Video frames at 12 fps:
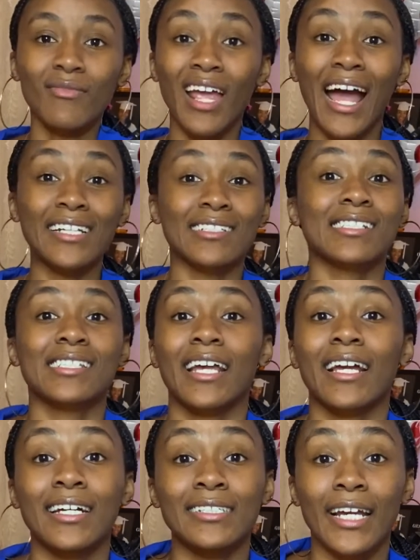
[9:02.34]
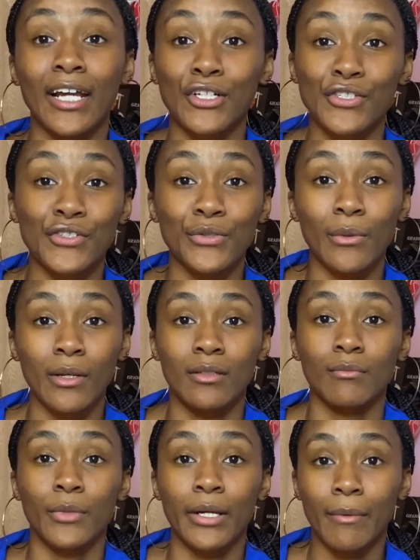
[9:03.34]
I just take a day or two
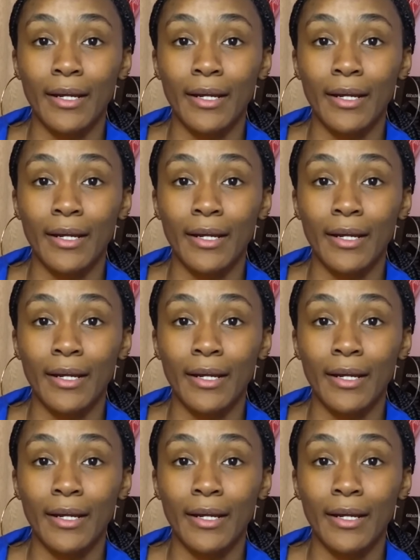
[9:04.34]
and braid my